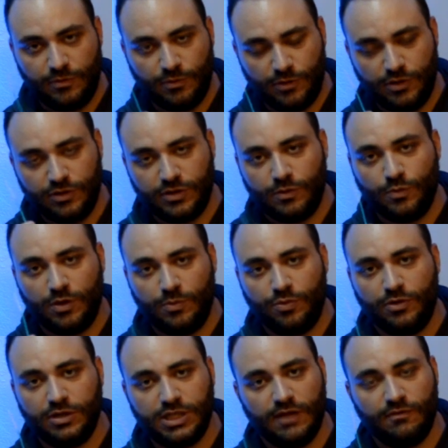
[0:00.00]
we're using
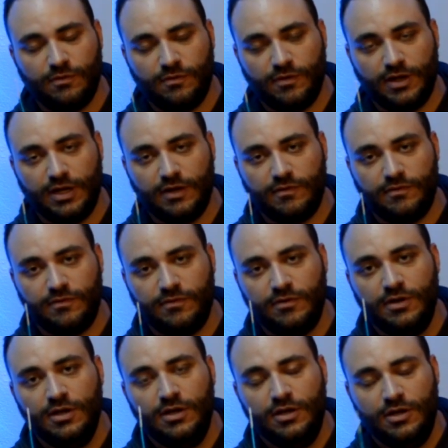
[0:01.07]
1.75
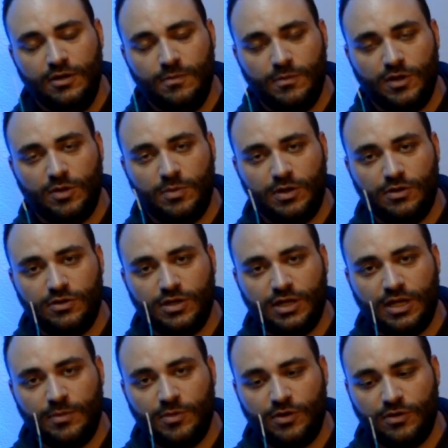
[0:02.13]
millimeter
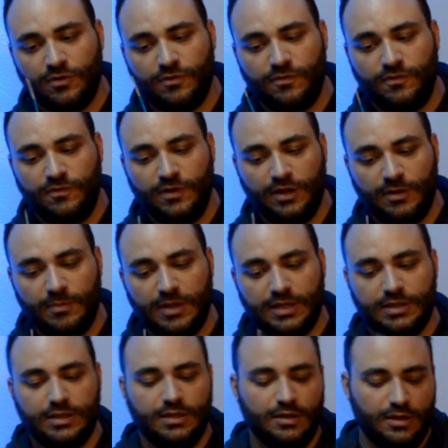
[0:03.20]
diameter
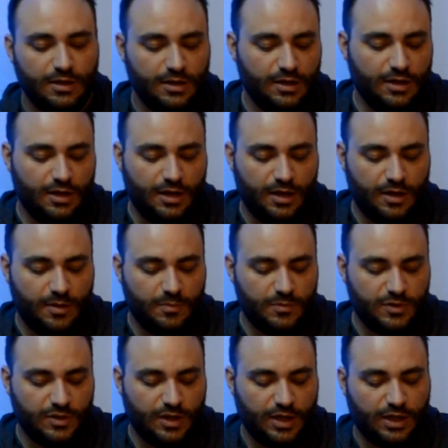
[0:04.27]
filament.
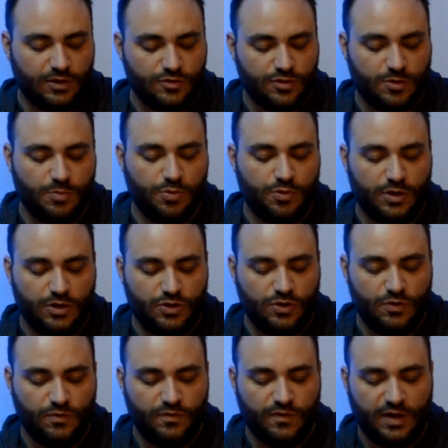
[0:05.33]
So that extra
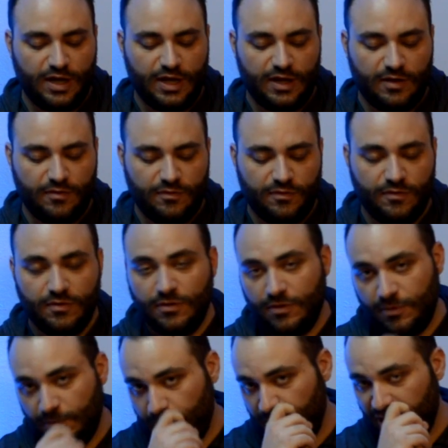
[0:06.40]
0.25
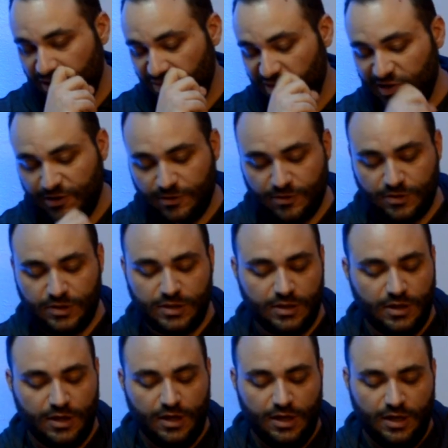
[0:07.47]
millimeters
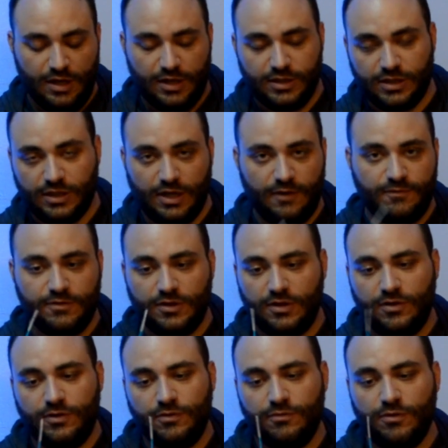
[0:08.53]
is enough to
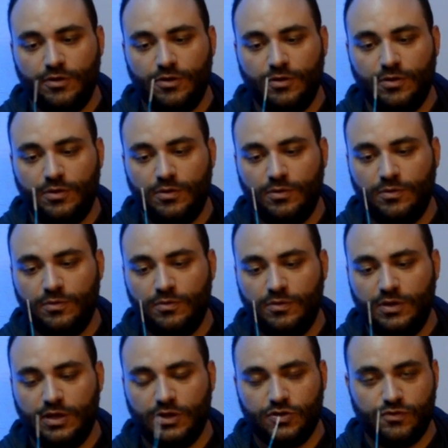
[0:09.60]
throw
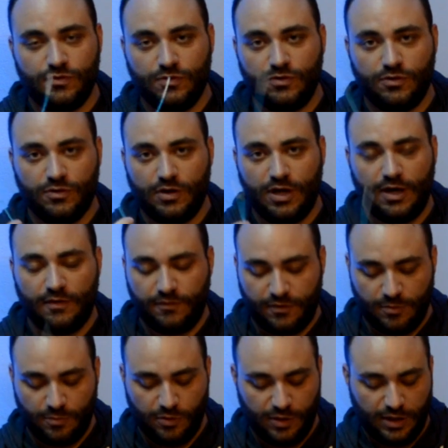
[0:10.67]
the extruder off
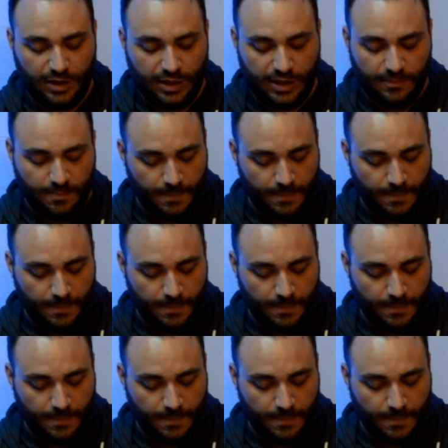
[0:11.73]
completely